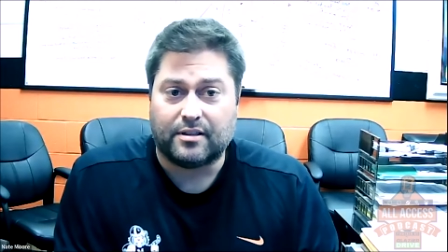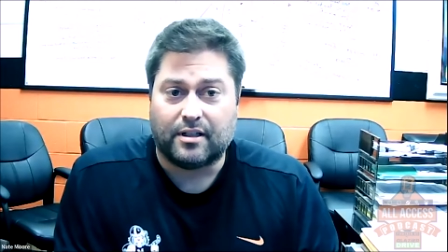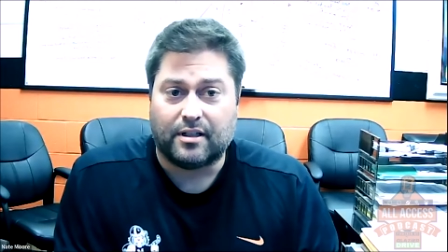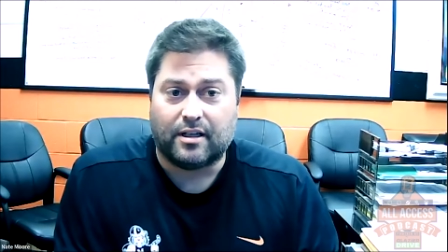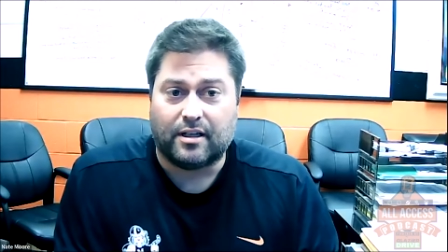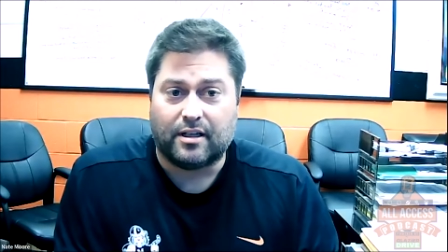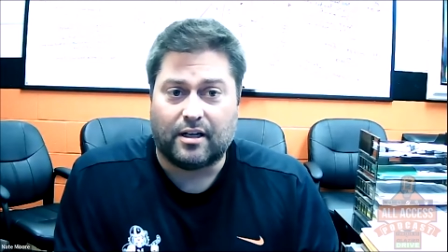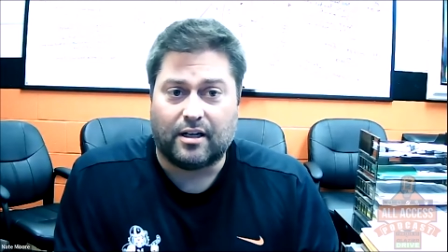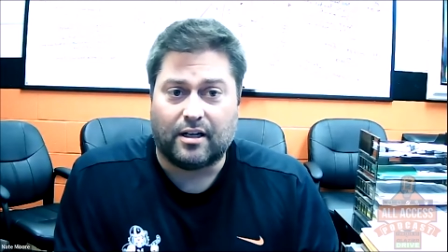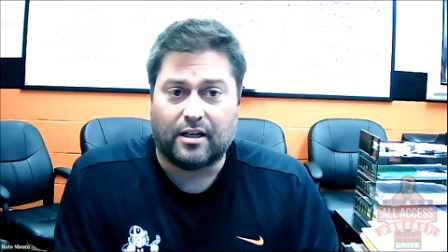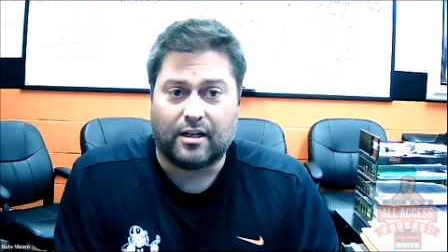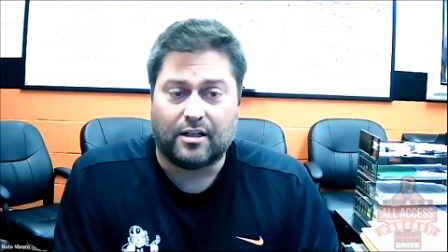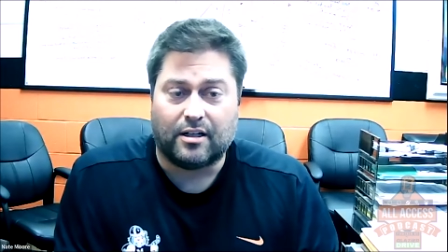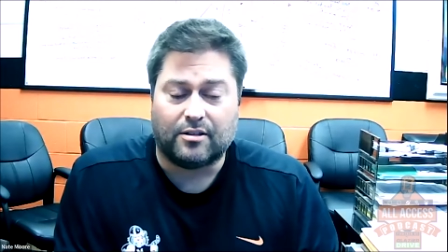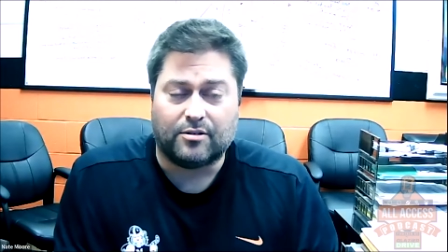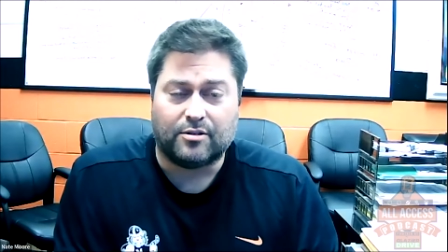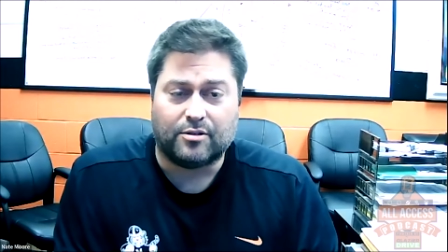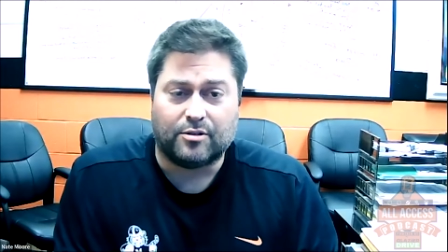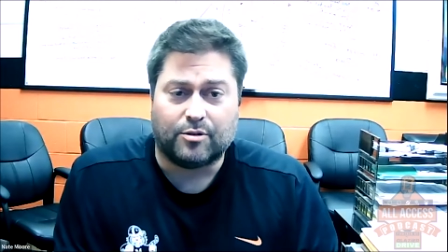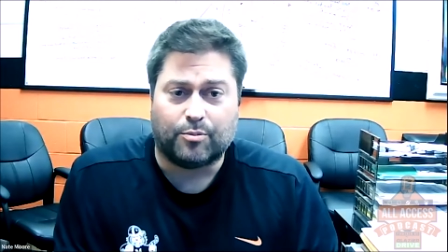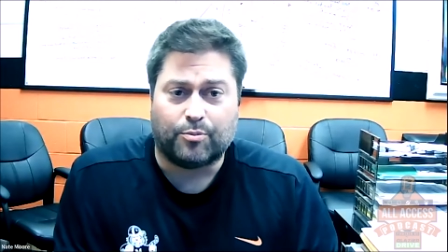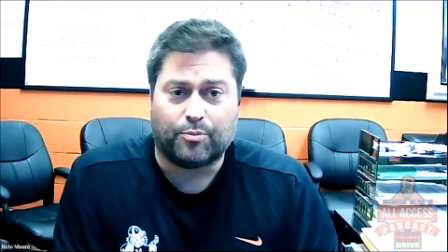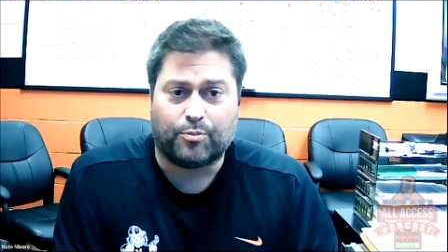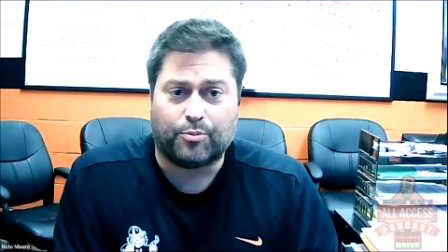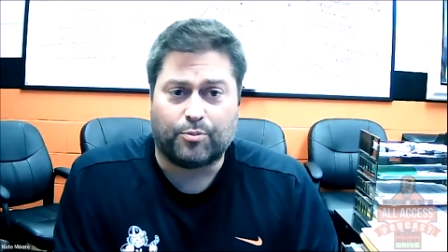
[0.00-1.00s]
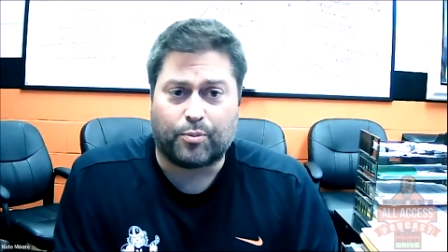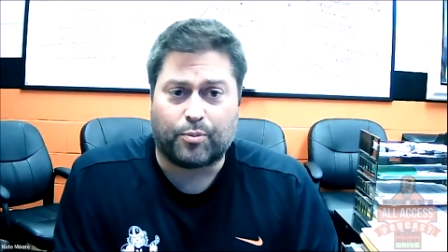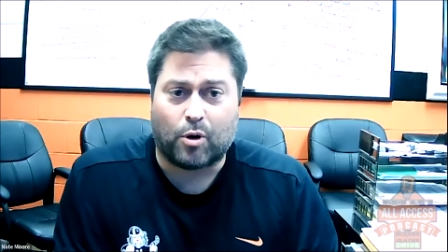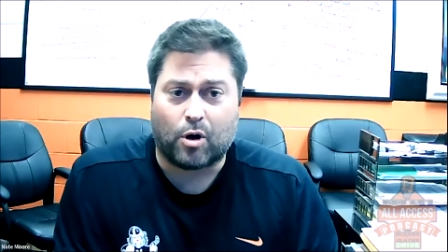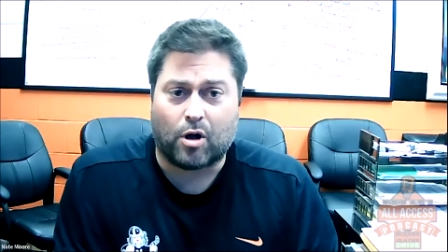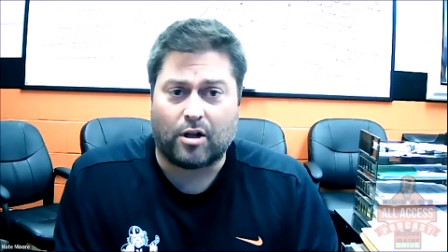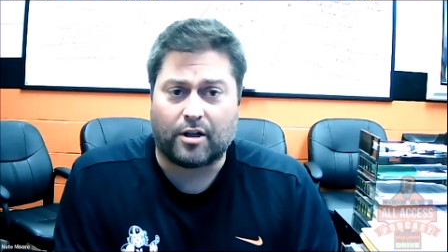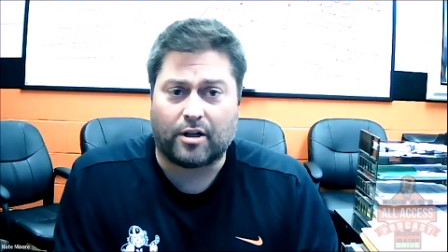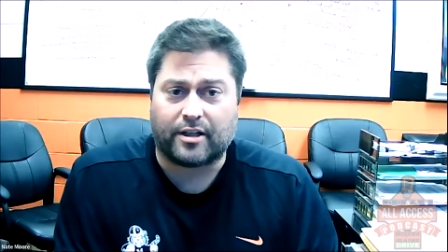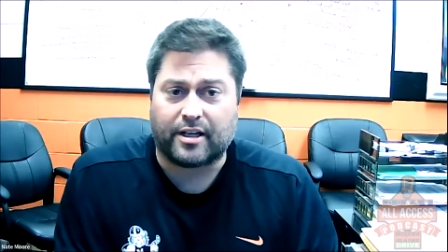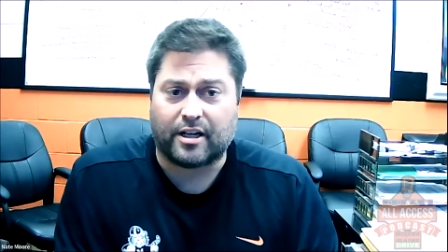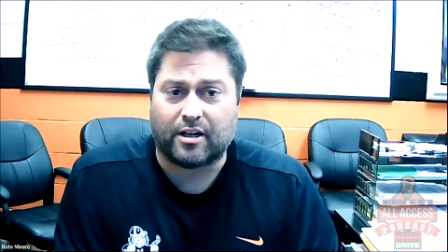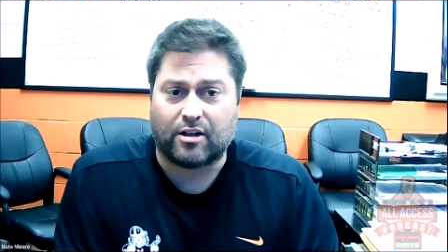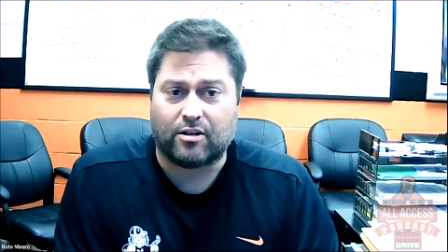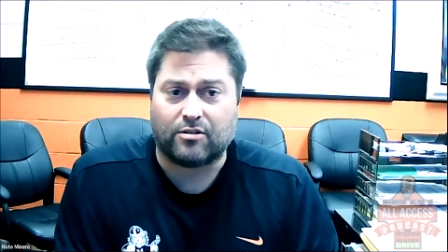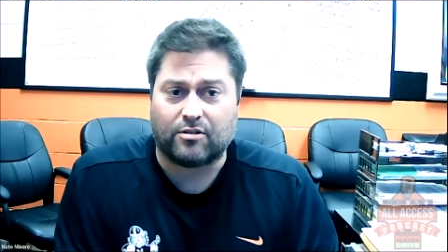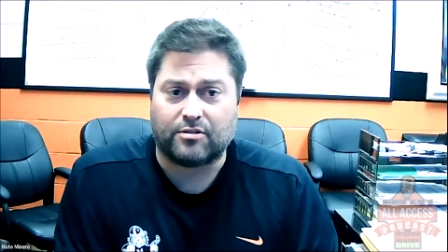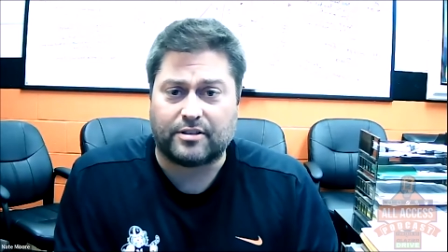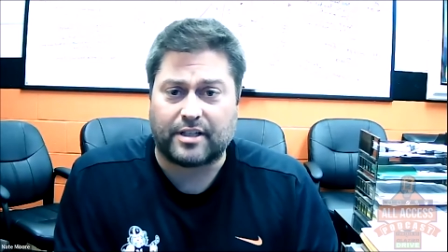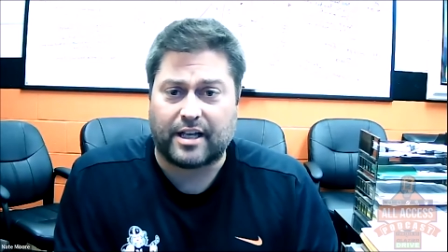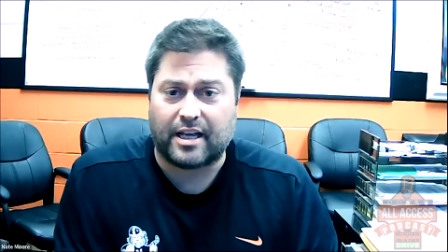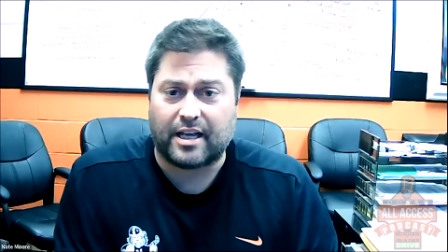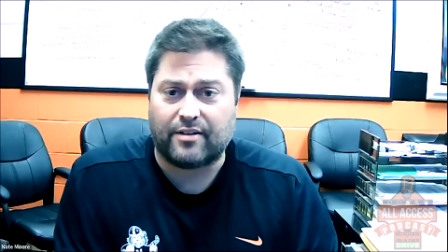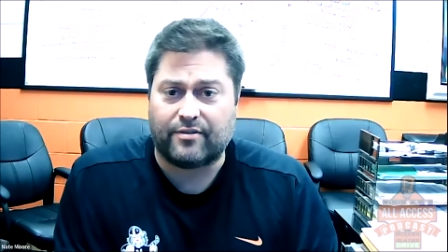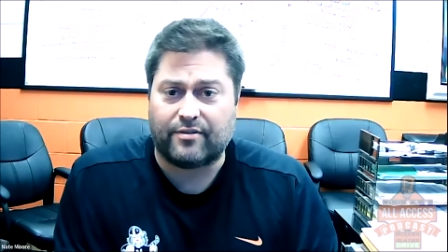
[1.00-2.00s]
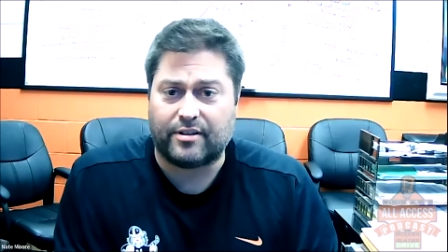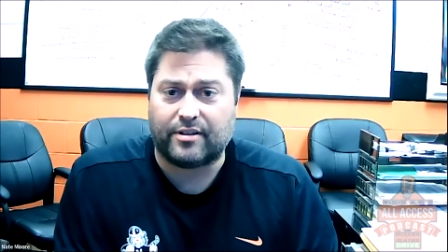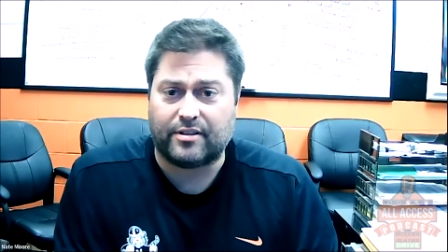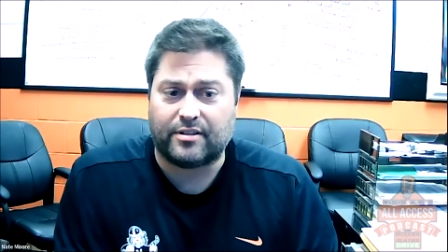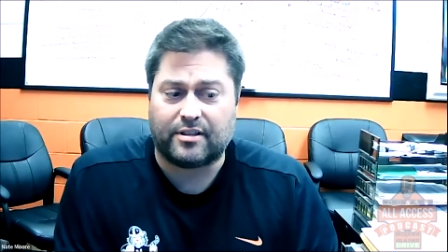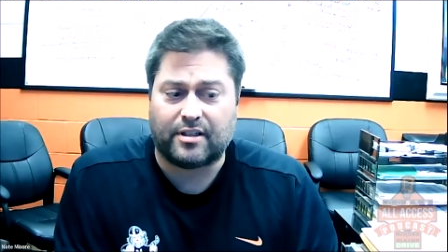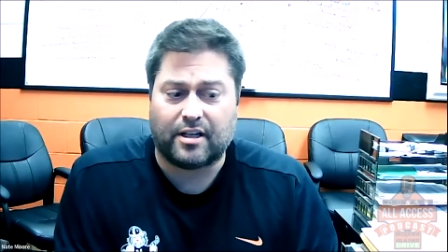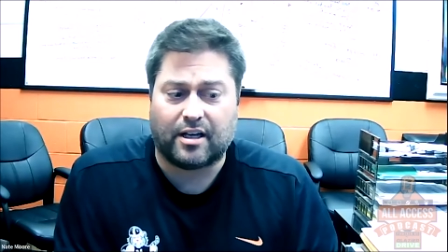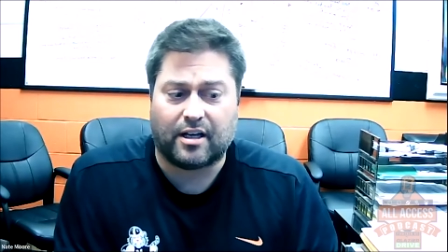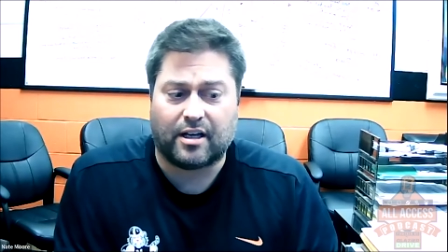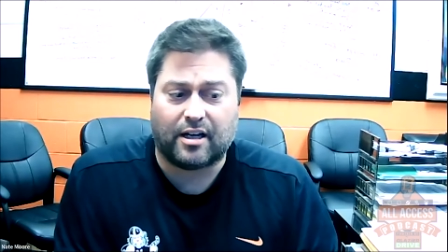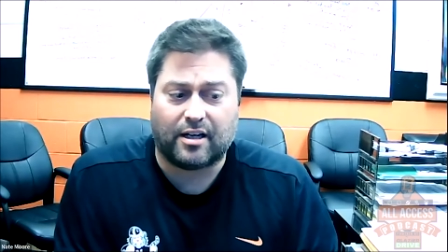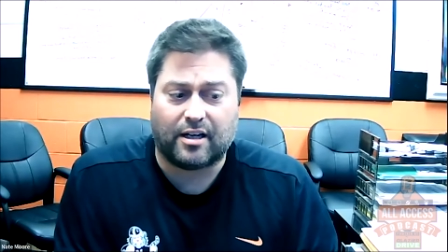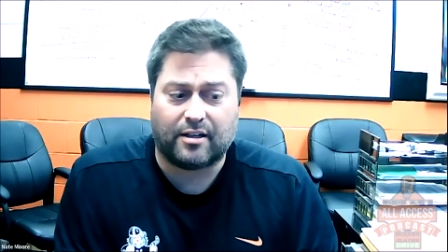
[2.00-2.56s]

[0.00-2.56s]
Paul and Carol David,